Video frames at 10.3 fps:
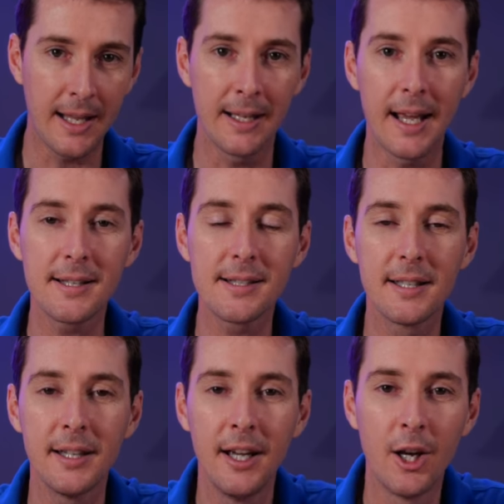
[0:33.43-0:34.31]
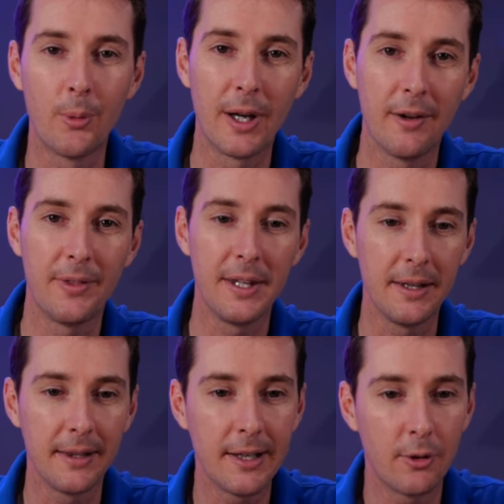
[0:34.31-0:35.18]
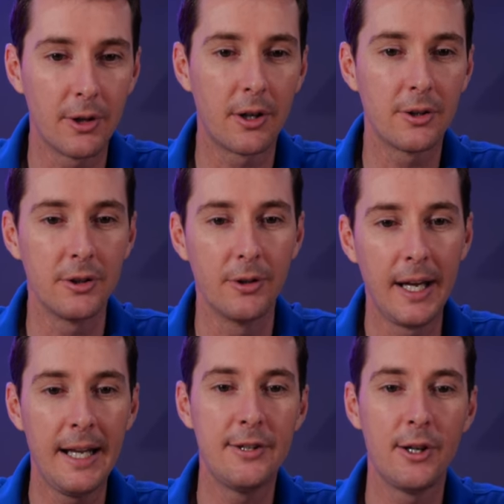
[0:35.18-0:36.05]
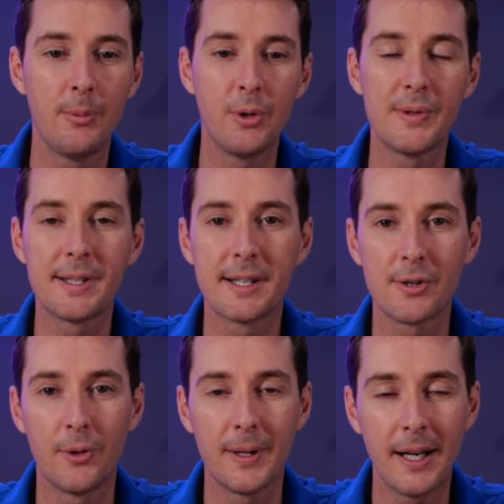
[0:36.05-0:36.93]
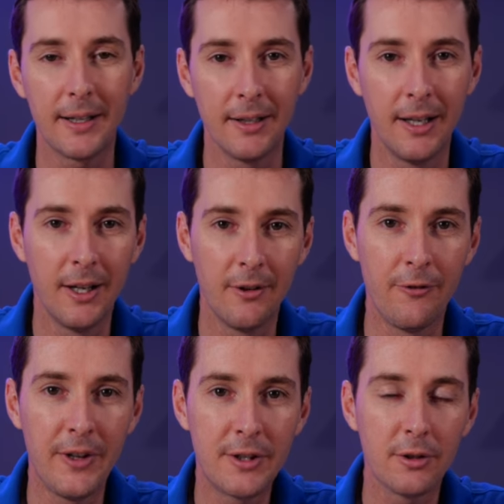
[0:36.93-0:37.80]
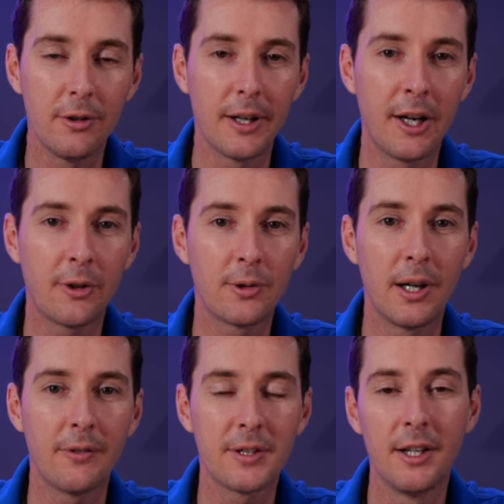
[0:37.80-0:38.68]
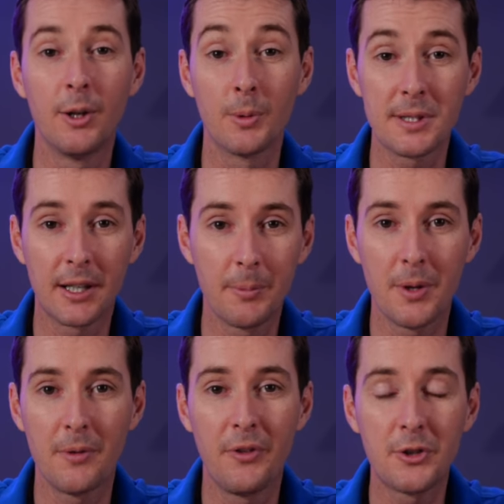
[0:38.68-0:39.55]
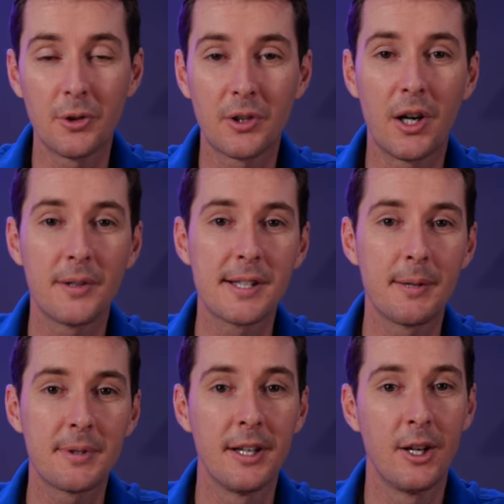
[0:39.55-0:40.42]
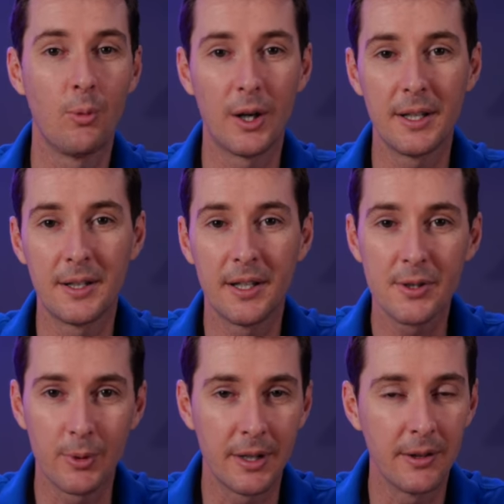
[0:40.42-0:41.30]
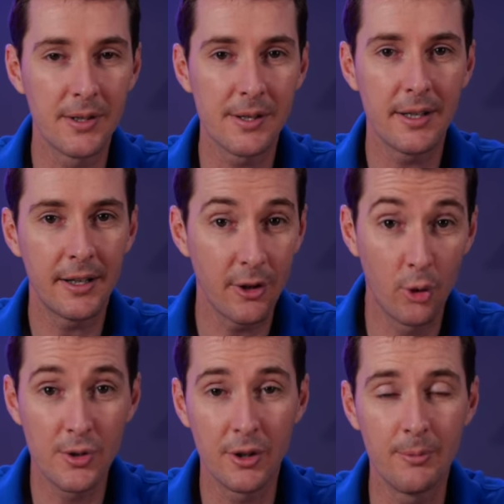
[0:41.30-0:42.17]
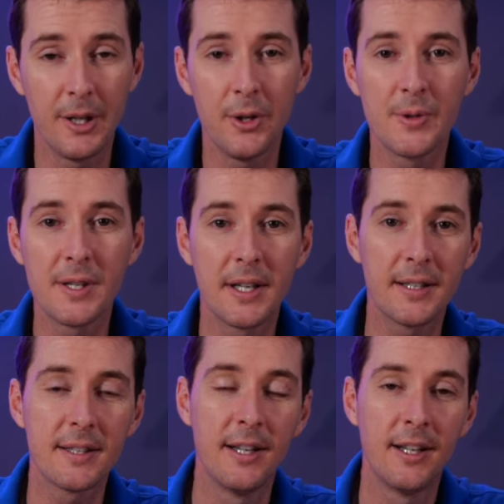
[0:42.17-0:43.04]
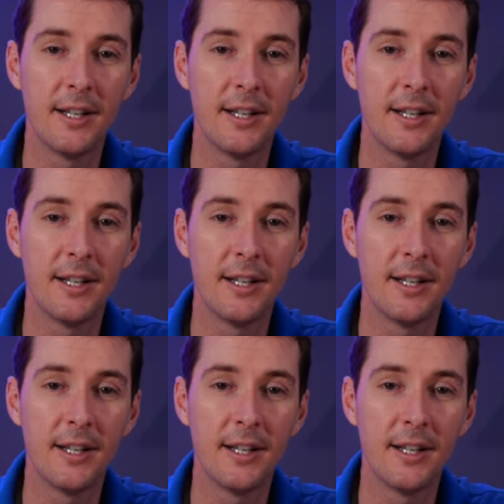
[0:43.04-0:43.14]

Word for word: And lastly, we have the Leonardo AW609 VTOL aircraft. We'll talk about the VTOL concept, what it does, what it looks like, who's going to be using it.